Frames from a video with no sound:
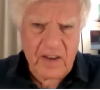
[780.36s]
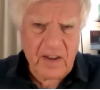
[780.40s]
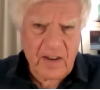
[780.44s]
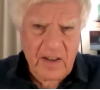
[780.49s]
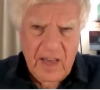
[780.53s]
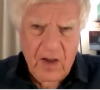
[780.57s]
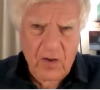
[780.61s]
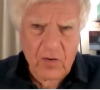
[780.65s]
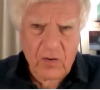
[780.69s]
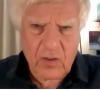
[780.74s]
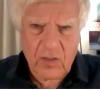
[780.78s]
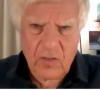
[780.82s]

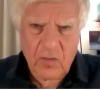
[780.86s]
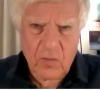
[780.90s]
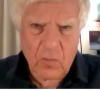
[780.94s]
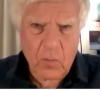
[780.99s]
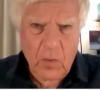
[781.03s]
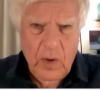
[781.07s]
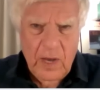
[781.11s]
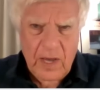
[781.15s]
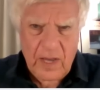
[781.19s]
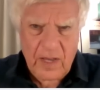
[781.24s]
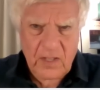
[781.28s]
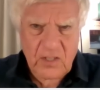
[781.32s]
it out in
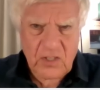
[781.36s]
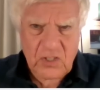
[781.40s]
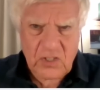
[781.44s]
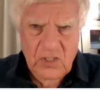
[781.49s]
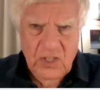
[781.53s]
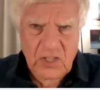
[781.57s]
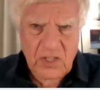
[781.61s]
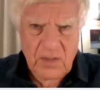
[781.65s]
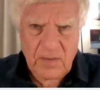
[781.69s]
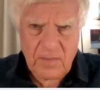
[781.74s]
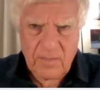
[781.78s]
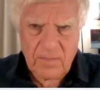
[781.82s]
the
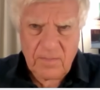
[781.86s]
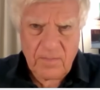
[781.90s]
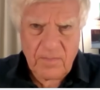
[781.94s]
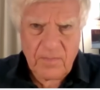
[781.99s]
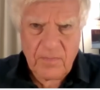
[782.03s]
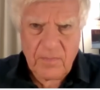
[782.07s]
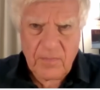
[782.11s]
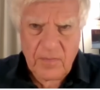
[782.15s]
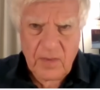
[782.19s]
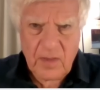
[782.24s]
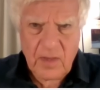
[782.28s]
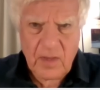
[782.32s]
West
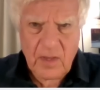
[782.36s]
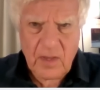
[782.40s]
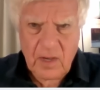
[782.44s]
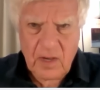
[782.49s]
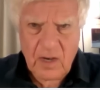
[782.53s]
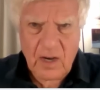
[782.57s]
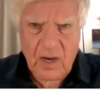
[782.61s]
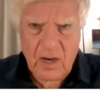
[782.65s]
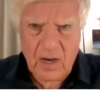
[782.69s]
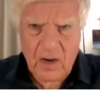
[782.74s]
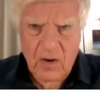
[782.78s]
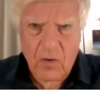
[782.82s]

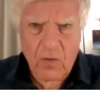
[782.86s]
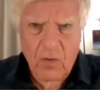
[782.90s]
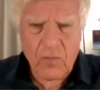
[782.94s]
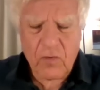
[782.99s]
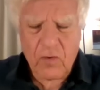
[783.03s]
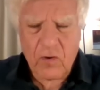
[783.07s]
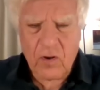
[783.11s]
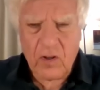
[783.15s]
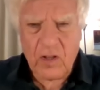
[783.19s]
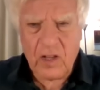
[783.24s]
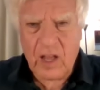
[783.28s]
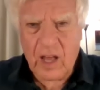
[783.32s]
over